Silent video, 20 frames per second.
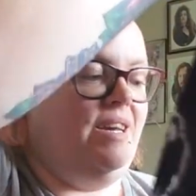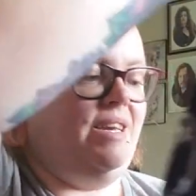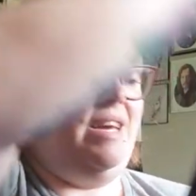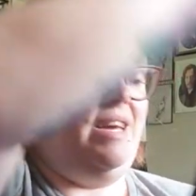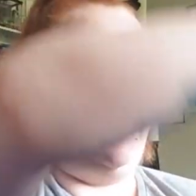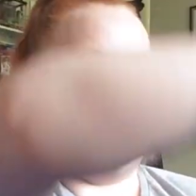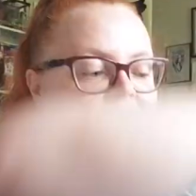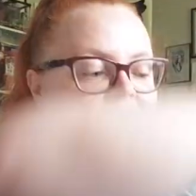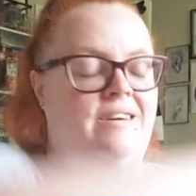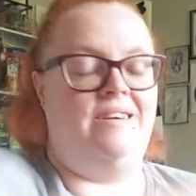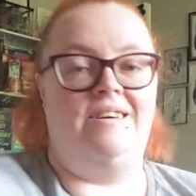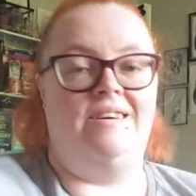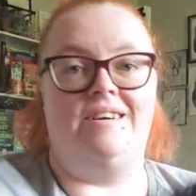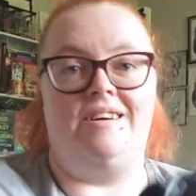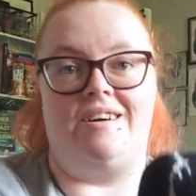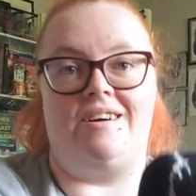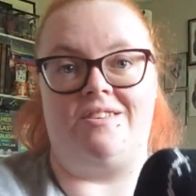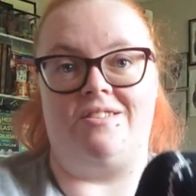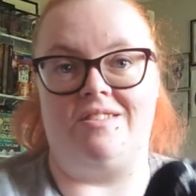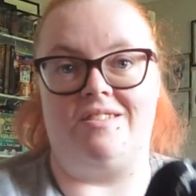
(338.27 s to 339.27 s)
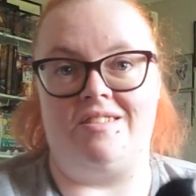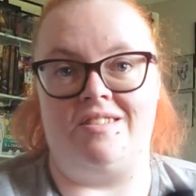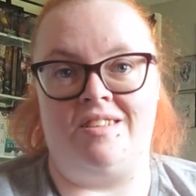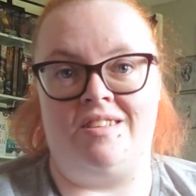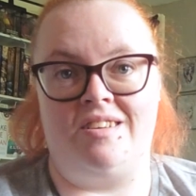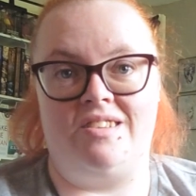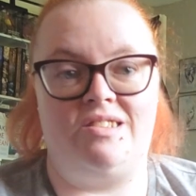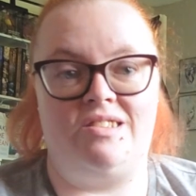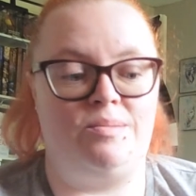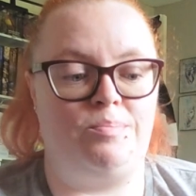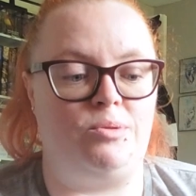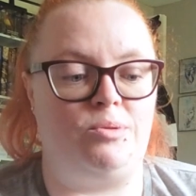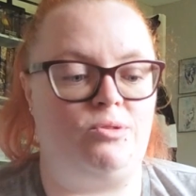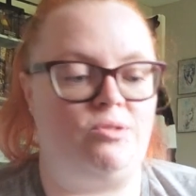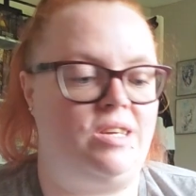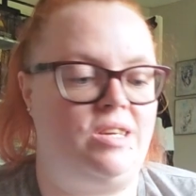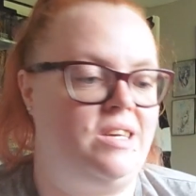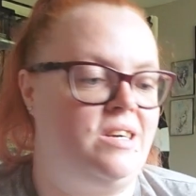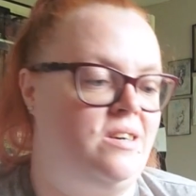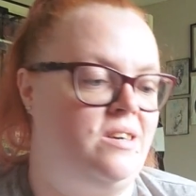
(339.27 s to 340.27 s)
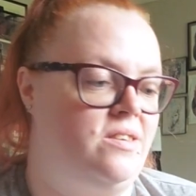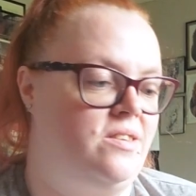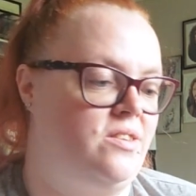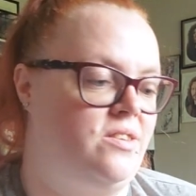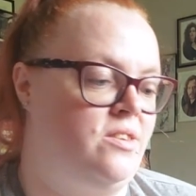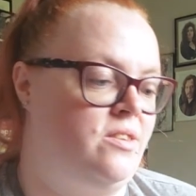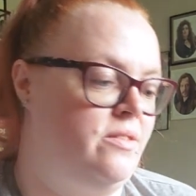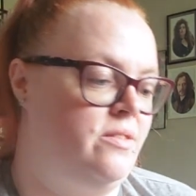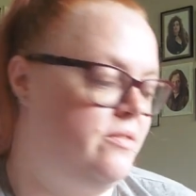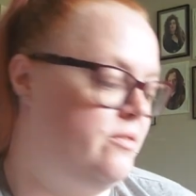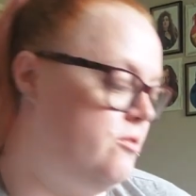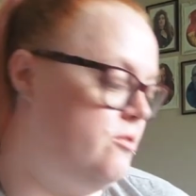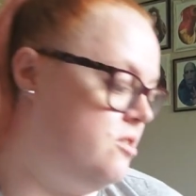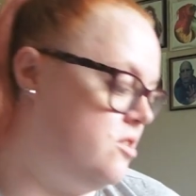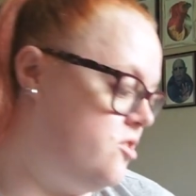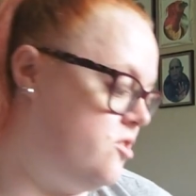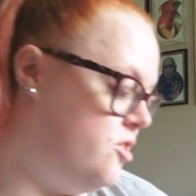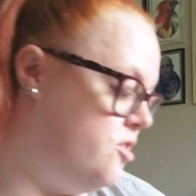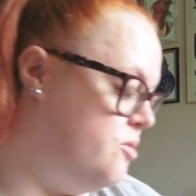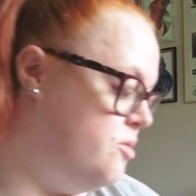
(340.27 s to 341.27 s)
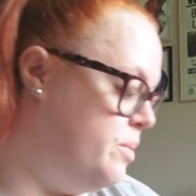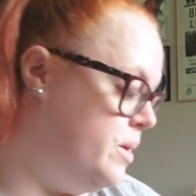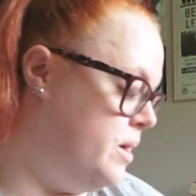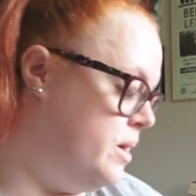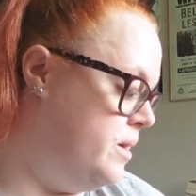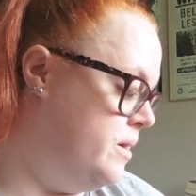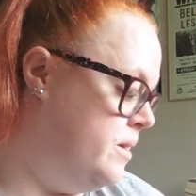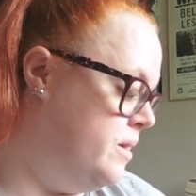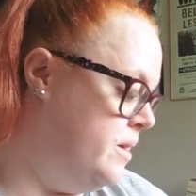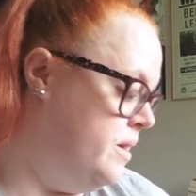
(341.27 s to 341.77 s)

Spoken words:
yeah, I got a nice spooky cardigan for October.